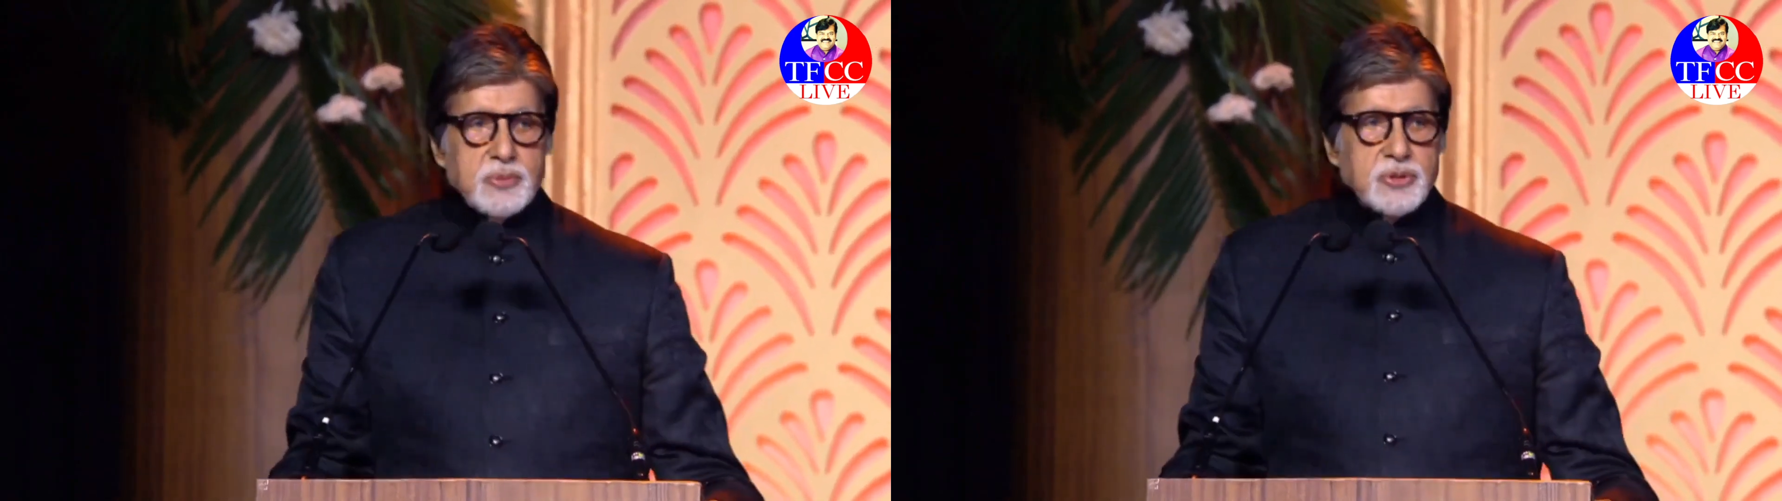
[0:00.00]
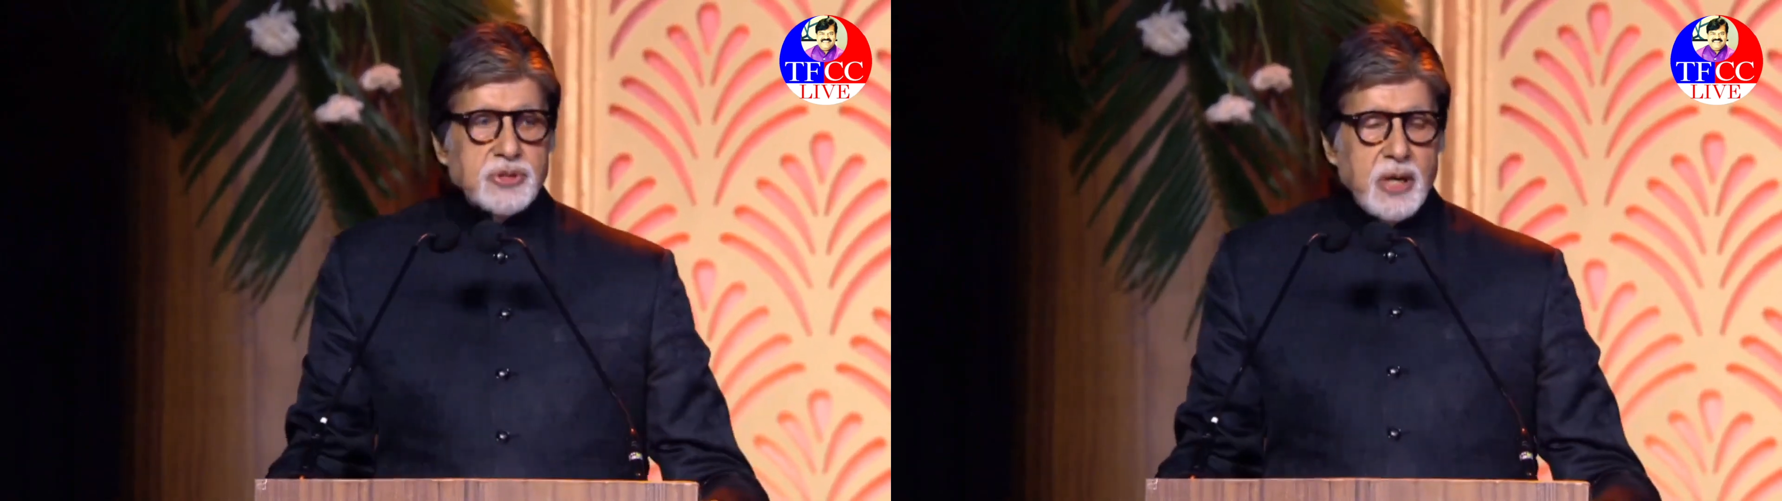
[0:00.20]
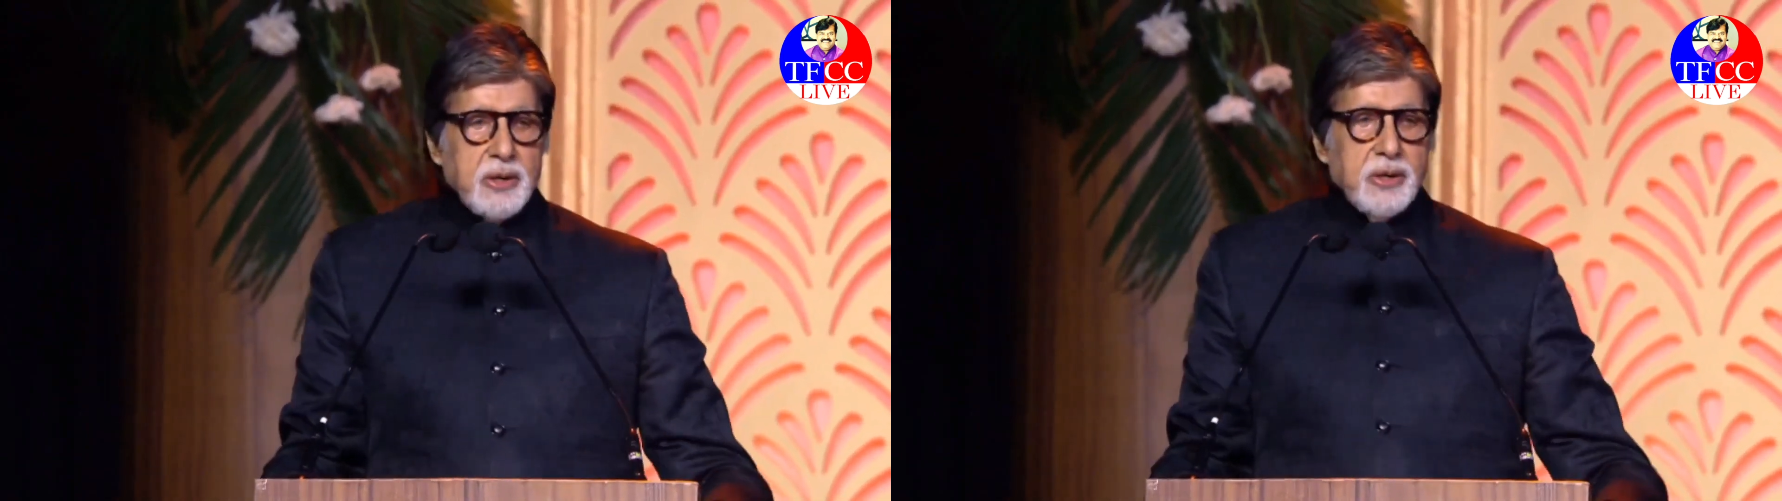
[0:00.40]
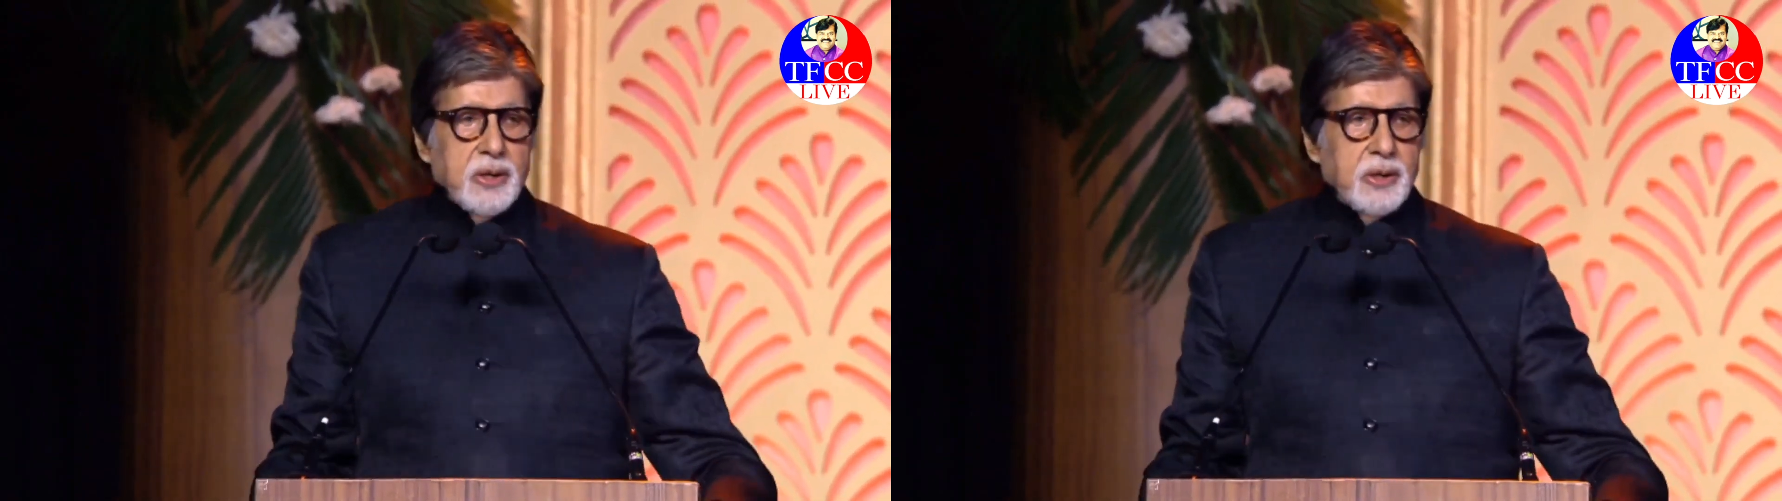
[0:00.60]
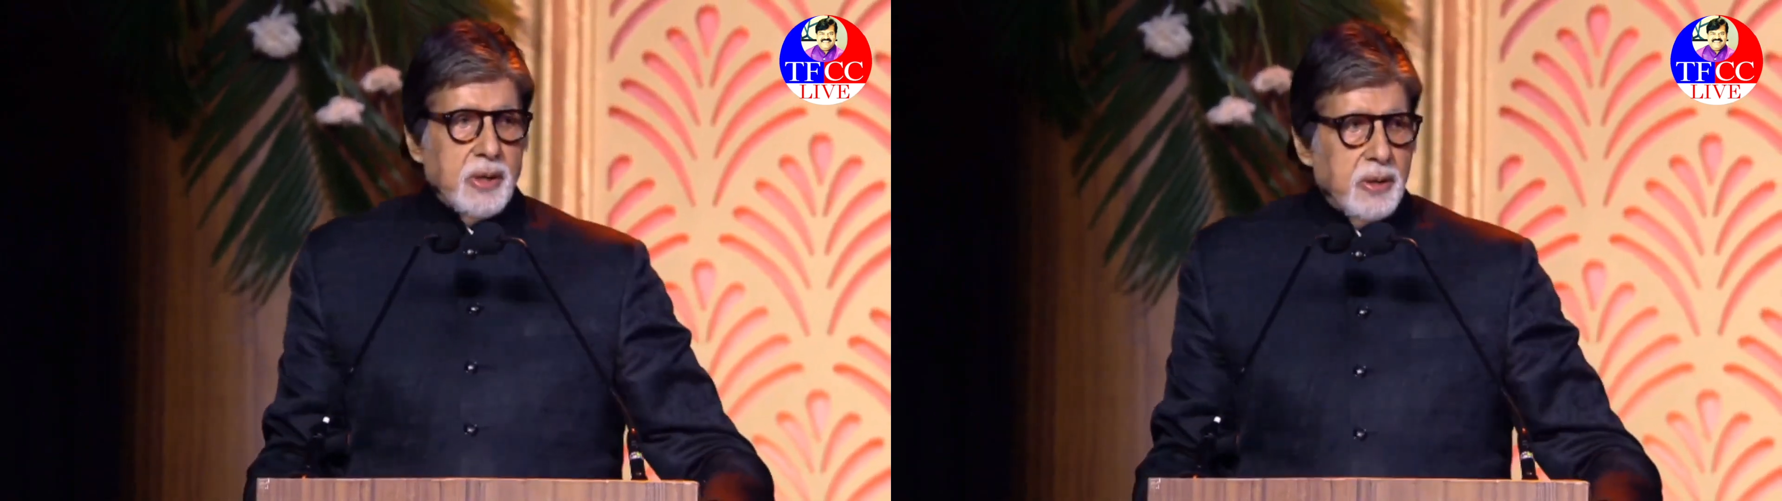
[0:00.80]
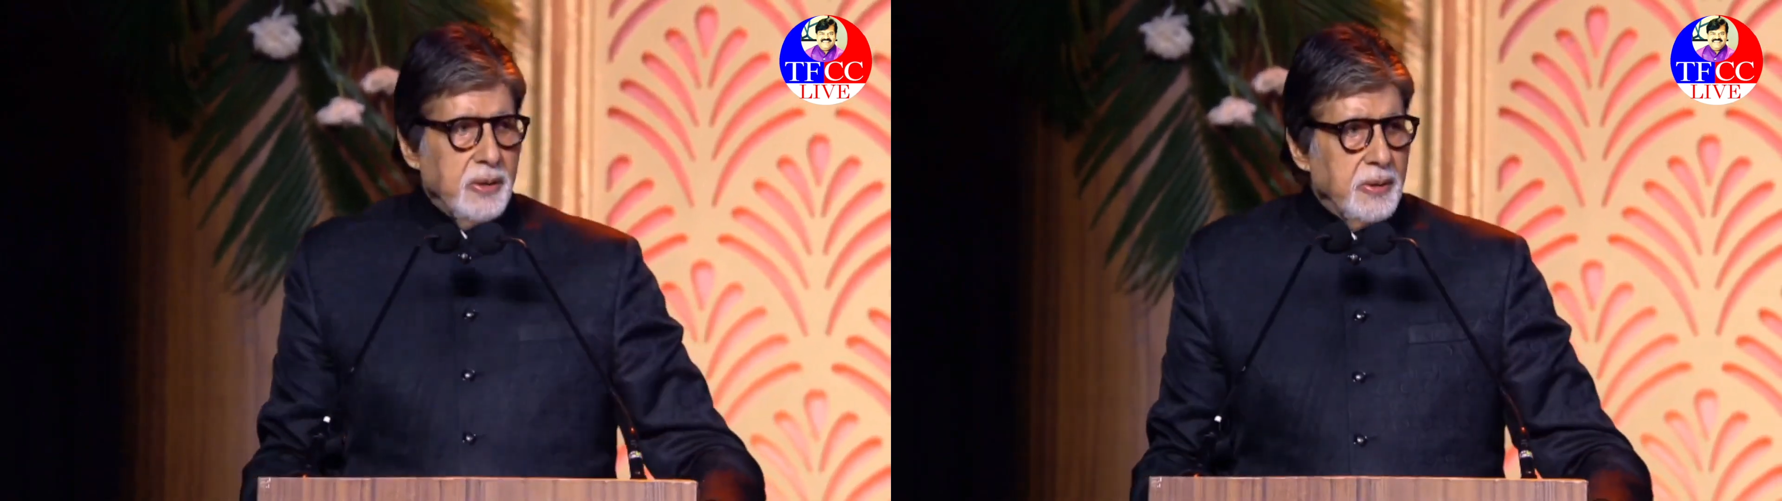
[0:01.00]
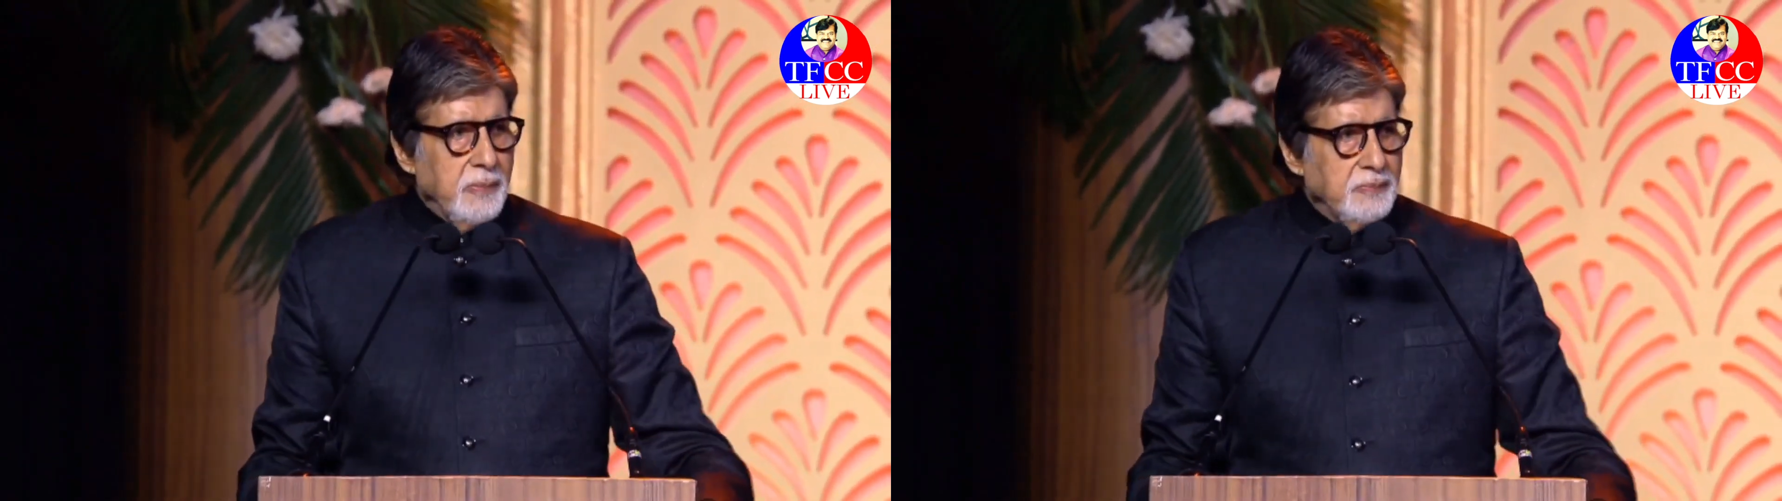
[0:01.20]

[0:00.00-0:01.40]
stand here and